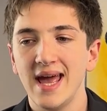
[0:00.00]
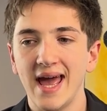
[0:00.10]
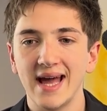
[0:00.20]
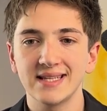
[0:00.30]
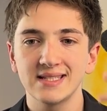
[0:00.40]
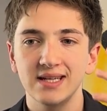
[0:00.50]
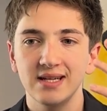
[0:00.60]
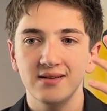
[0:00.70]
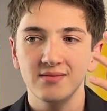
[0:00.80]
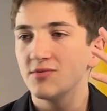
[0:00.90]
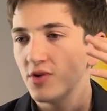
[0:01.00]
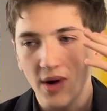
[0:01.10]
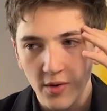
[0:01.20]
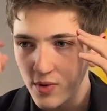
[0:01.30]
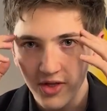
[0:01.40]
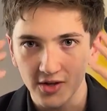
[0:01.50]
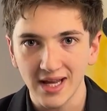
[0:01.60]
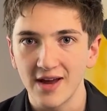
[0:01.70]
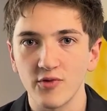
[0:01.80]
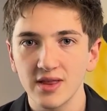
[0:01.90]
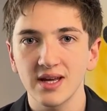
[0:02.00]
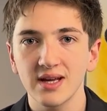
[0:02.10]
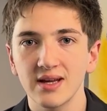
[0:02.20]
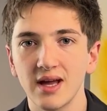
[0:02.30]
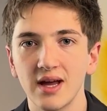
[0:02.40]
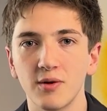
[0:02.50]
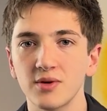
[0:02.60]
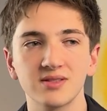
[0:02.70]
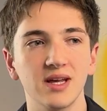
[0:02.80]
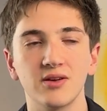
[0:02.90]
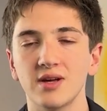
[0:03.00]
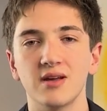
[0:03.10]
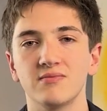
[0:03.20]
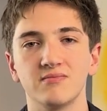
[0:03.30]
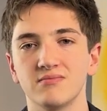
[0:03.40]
And I rethought everything and I was like, okay,